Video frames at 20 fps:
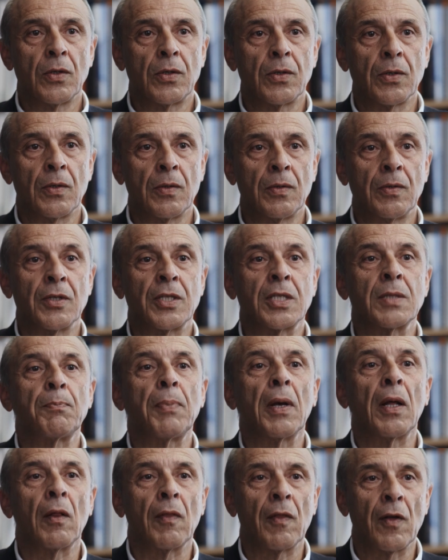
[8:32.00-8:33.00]
to
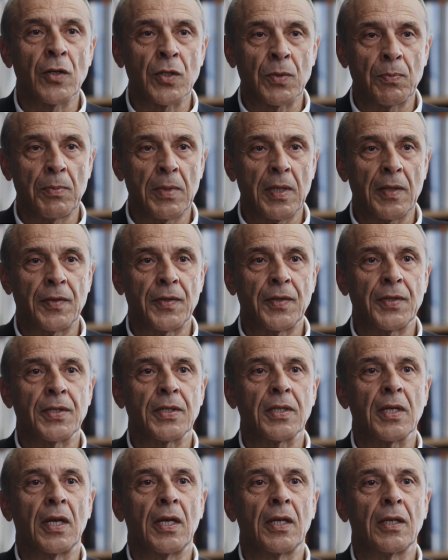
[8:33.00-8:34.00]
dispel those
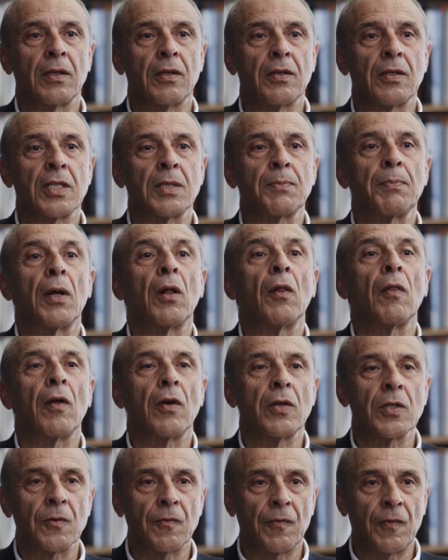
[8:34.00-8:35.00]
myths and to dispel
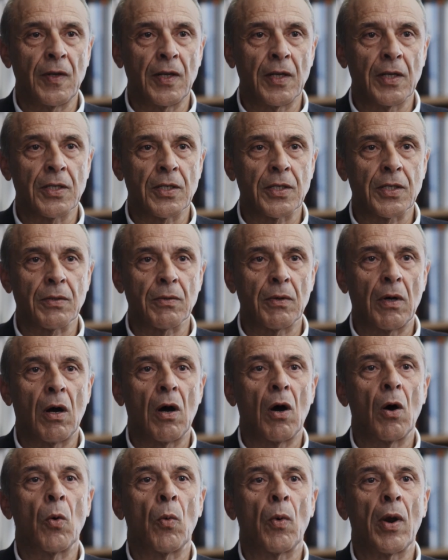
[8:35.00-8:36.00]
those fears through a
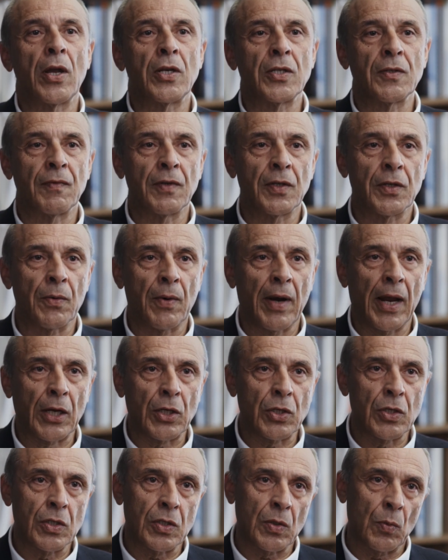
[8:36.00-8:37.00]
whole range of
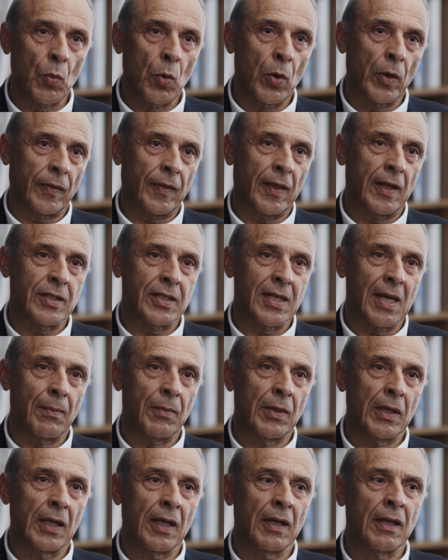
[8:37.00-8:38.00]
interactions and work that's
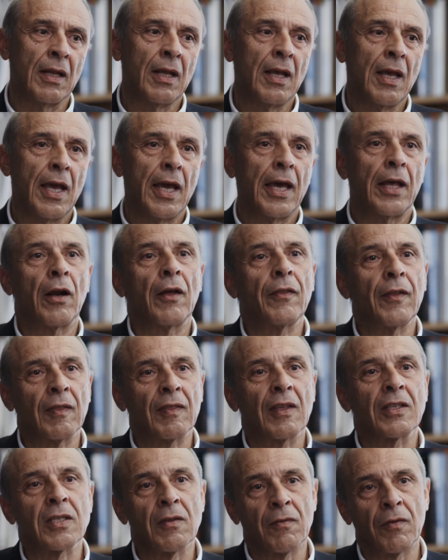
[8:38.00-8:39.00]
happening, and I think
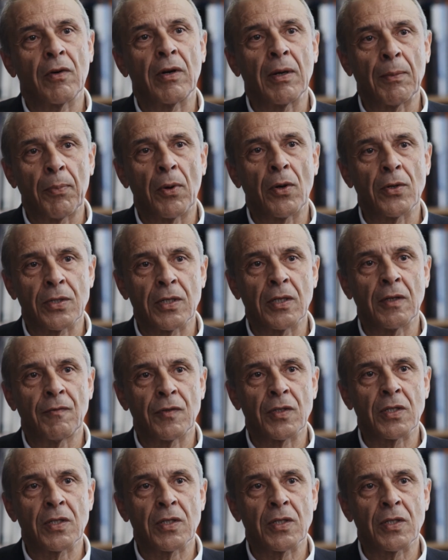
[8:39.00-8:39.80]
that's a very positive